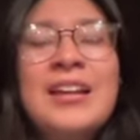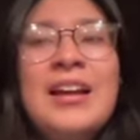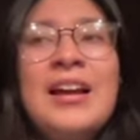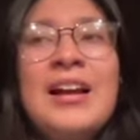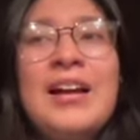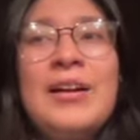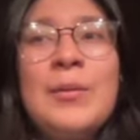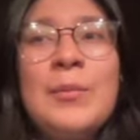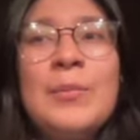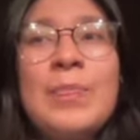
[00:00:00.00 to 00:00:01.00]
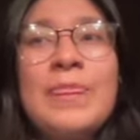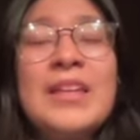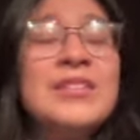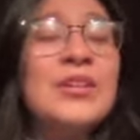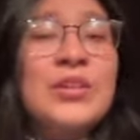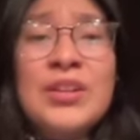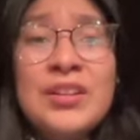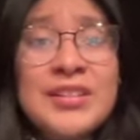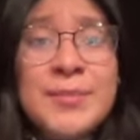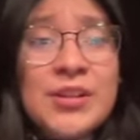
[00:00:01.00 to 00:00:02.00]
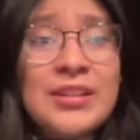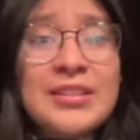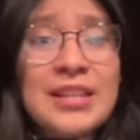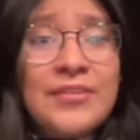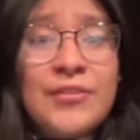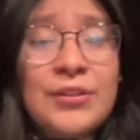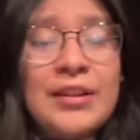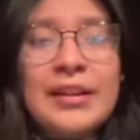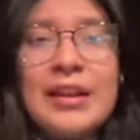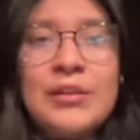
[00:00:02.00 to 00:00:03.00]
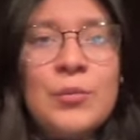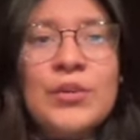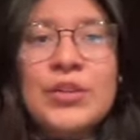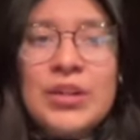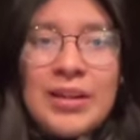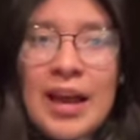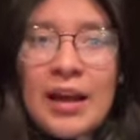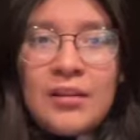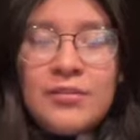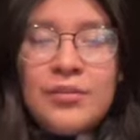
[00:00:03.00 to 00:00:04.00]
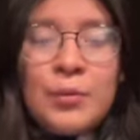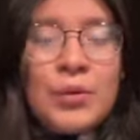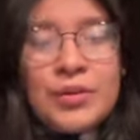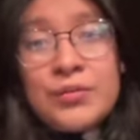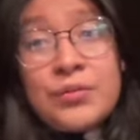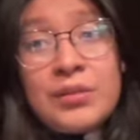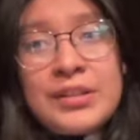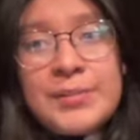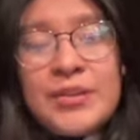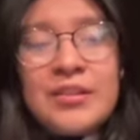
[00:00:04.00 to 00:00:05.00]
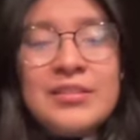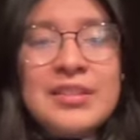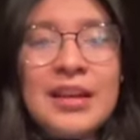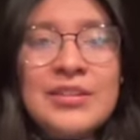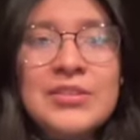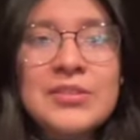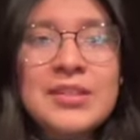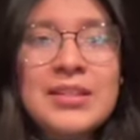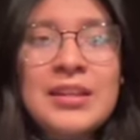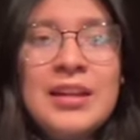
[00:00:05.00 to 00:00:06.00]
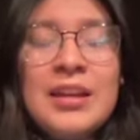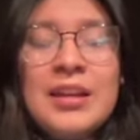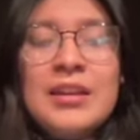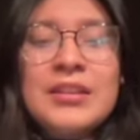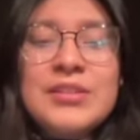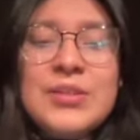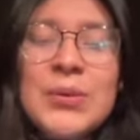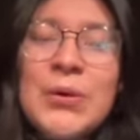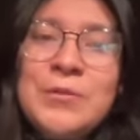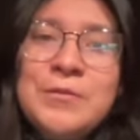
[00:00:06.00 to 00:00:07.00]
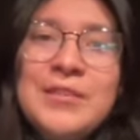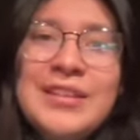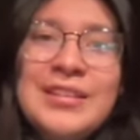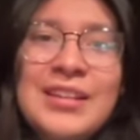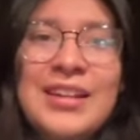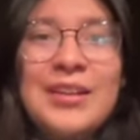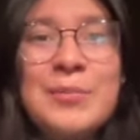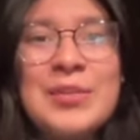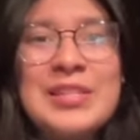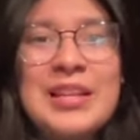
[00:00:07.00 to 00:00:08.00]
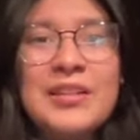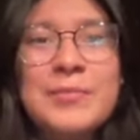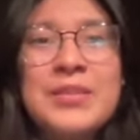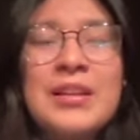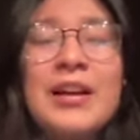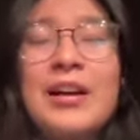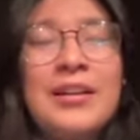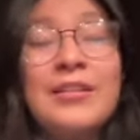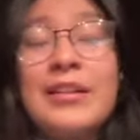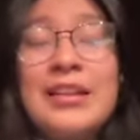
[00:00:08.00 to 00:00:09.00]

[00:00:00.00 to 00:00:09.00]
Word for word: um, that's a good experience i feel like anyone could have a wonderful experience actually and so hopefully the campus act, uh, it